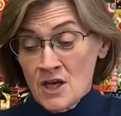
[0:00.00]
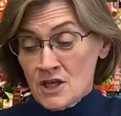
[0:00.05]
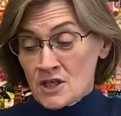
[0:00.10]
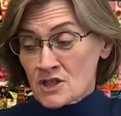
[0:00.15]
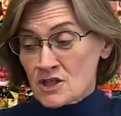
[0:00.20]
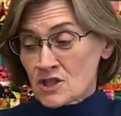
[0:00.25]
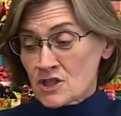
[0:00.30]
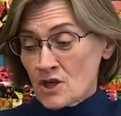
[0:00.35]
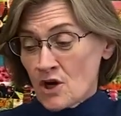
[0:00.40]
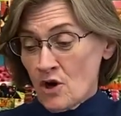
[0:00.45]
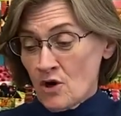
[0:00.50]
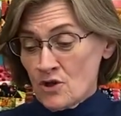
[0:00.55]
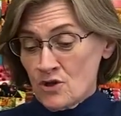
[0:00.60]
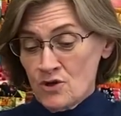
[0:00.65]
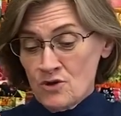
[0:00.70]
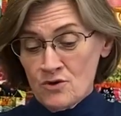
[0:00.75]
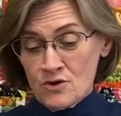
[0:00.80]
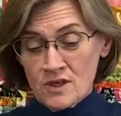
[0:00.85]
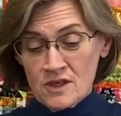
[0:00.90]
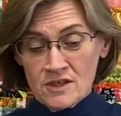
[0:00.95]
So
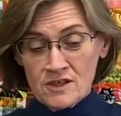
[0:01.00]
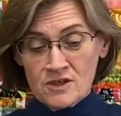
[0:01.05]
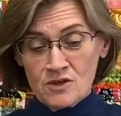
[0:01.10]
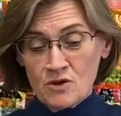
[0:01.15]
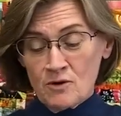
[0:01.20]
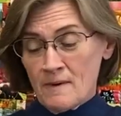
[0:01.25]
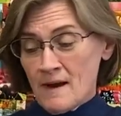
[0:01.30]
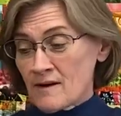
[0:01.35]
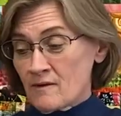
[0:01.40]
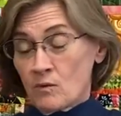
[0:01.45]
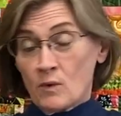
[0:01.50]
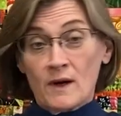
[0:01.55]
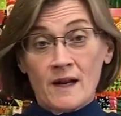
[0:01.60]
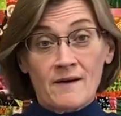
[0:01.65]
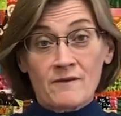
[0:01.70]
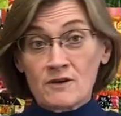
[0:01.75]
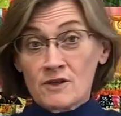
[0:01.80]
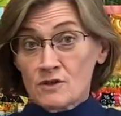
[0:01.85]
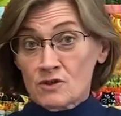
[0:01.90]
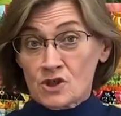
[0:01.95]
you can do them out of
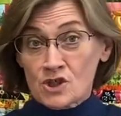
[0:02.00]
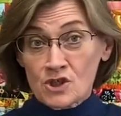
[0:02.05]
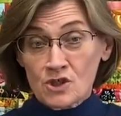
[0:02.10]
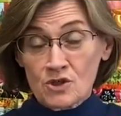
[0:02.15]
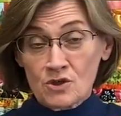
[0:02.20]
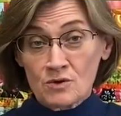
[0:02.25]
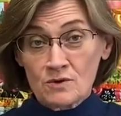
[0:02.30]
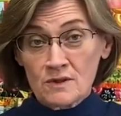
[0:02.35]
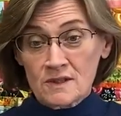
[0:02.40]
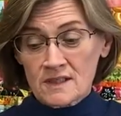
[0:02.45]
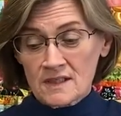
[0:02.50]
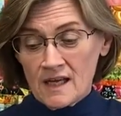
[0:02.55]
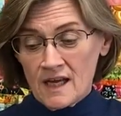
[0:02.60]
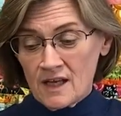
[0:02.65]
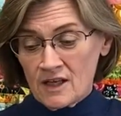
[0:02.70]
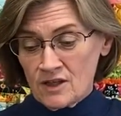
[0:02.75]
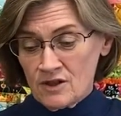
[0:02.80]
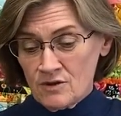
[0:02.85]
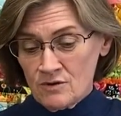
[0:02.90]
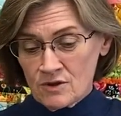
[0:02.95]
whatever you choose,
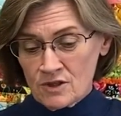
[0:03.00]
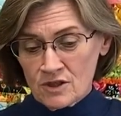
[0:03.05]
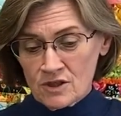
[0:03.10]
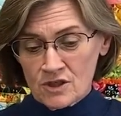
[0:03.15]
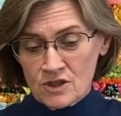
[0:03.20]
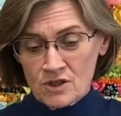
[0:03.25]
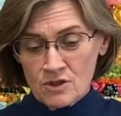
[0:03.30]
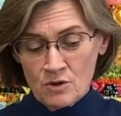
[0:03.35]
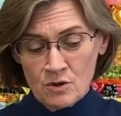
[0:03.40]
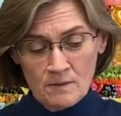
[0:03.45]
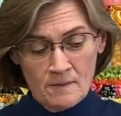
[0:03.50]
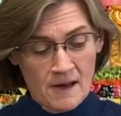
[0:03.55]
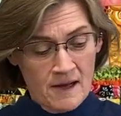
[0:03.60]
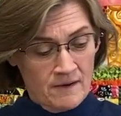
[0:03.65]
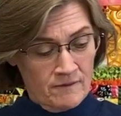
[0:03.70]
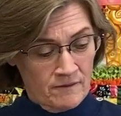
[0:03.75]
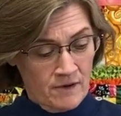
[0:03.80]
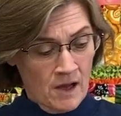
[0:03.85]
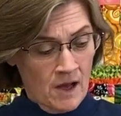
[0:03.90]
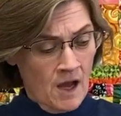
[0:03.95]
and you can do them out of,